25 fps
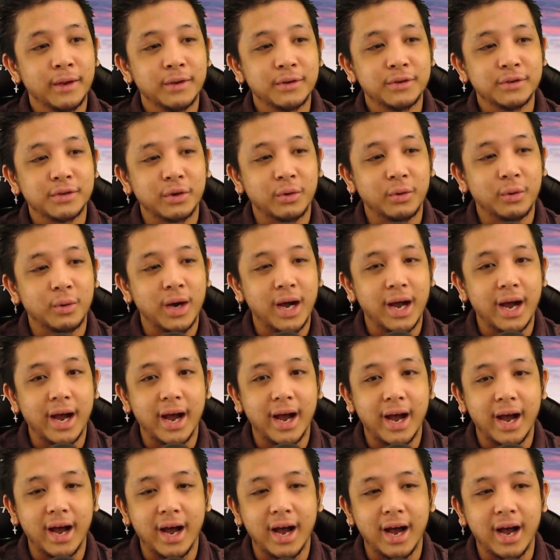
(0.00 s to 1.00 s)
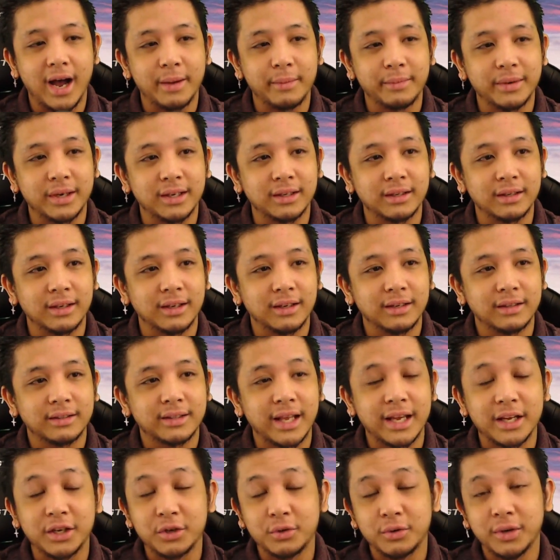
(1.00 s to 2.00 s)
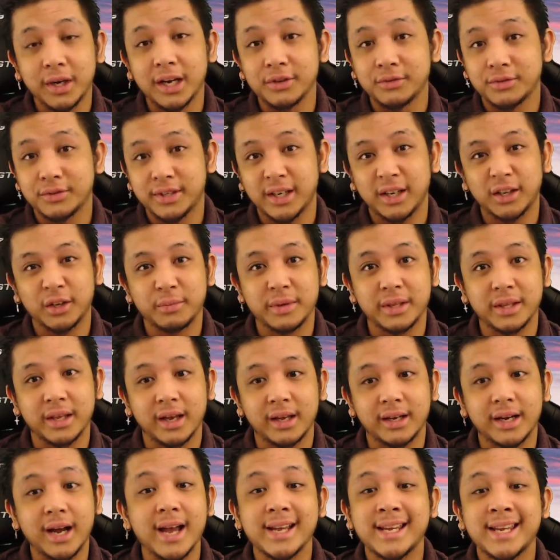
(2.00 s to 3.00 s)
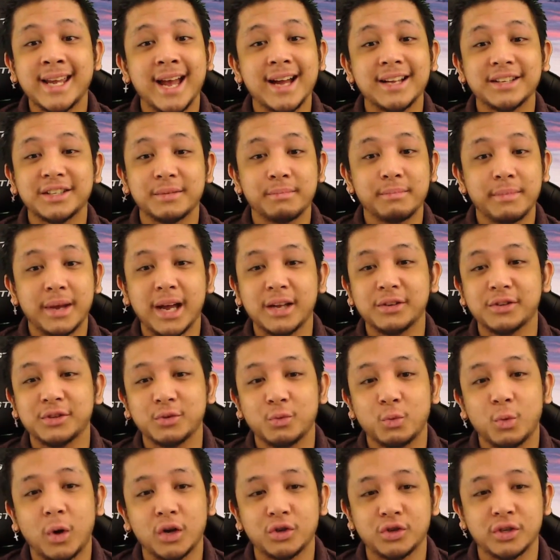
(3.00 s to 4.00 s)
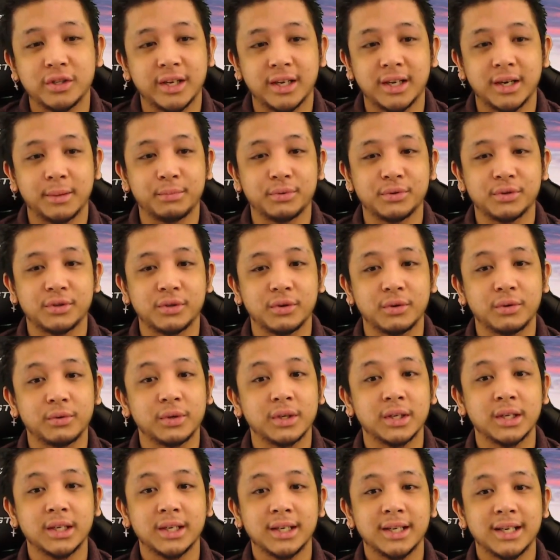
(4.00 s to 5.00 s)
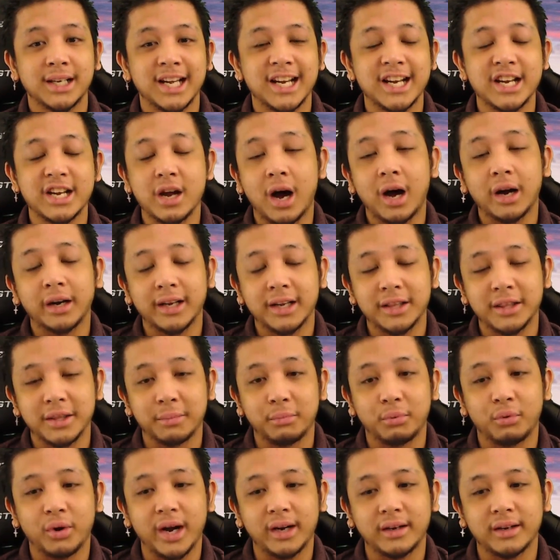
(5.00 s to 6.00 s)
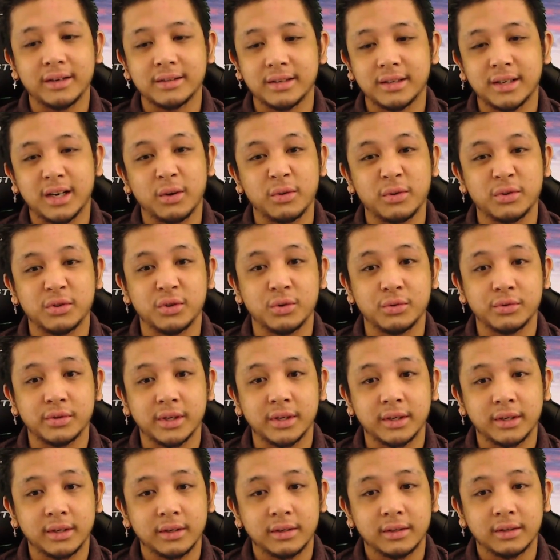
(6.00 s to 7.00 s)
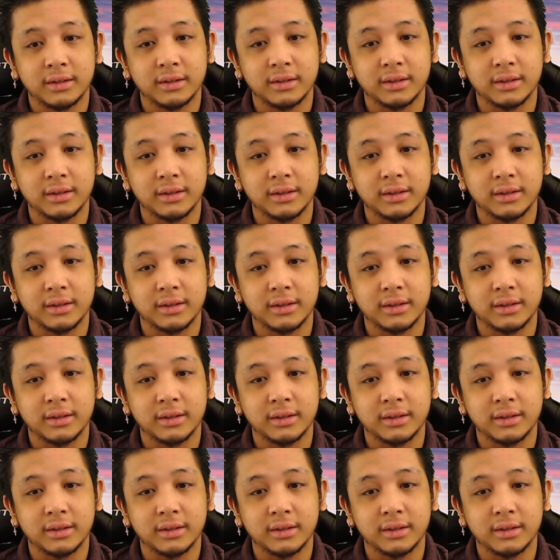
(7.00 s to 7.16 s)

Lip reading: So I mean, thank you guys for telling me that. I can't imagine watching that episode not in the brightness that I was using.